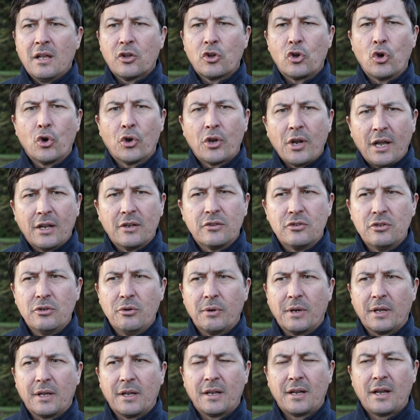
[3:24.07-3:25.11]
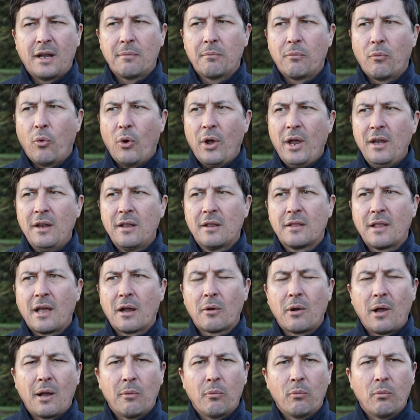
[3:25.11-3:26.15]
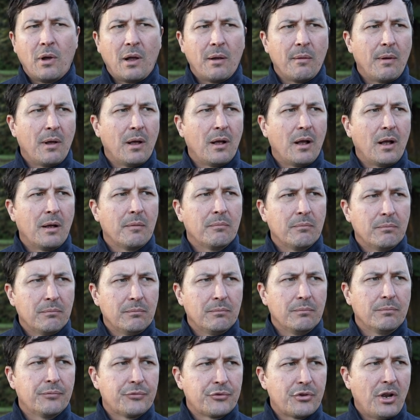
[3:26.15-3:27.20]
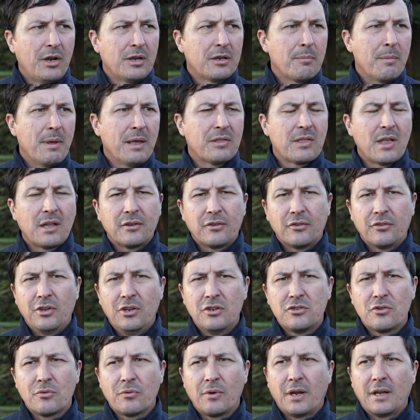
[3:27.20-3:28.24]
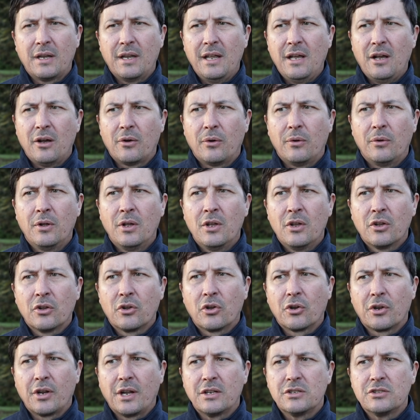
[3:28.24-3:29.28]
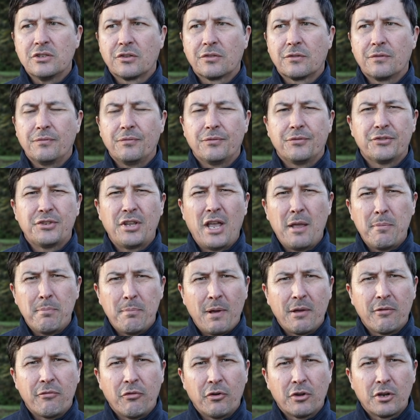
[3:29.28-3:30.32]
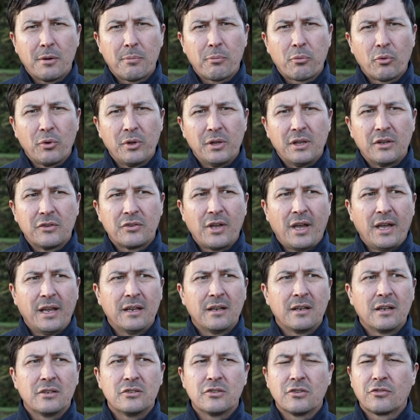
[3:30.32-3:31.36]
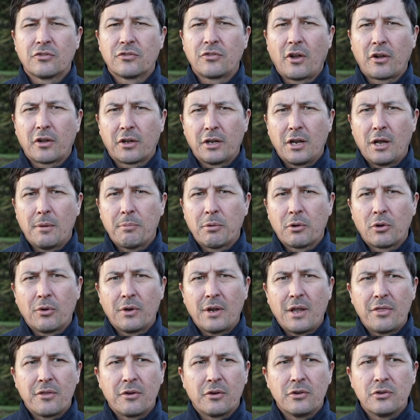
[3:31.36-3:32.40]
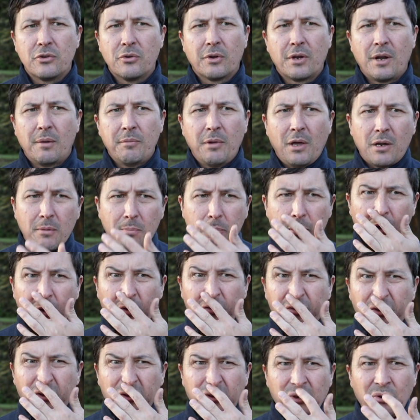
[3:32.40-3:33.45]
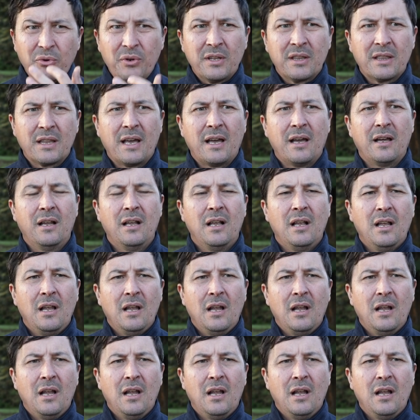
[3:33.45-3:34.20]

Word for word: Could I do it? And I'm waiting that, I'm, I'm, I'm trying to make that decision right now. Could I just tape my foot up really tight and just suck it up and go down there and do it? I'm not opposed to doing that.